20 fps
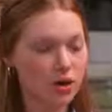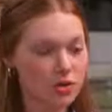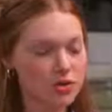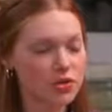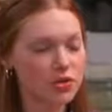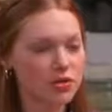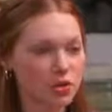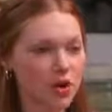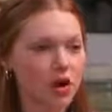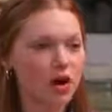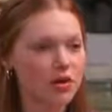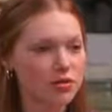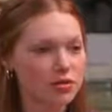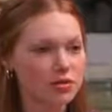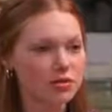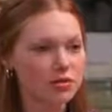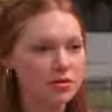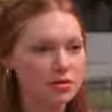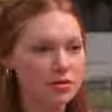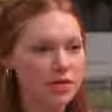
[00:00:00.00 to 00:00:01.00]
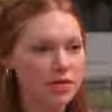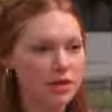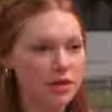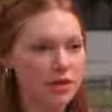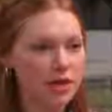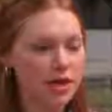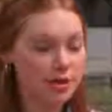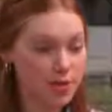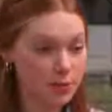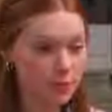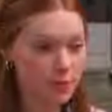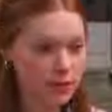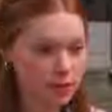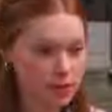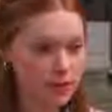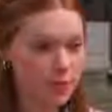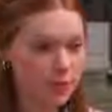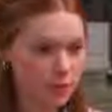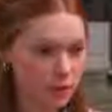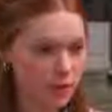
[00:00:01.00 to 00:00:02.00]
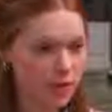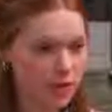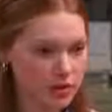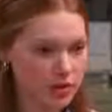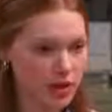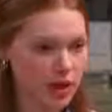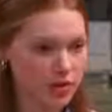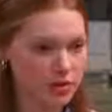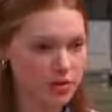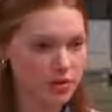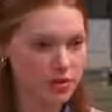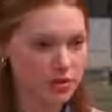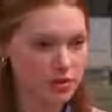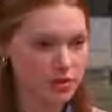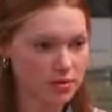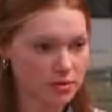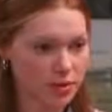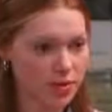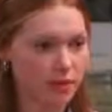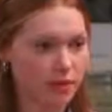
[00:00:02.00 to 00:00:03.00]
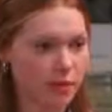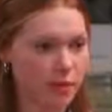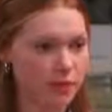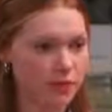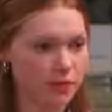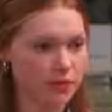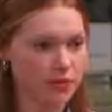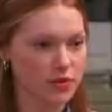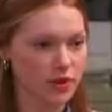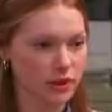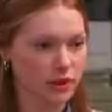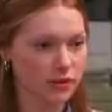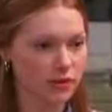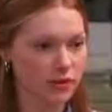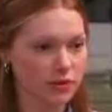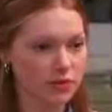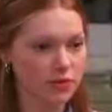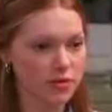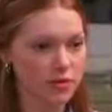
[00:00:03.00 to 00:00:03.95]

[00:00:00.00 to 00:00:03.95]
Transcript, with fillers: also wrong. It's a pretty simple equation, guys. Just think about it for a second.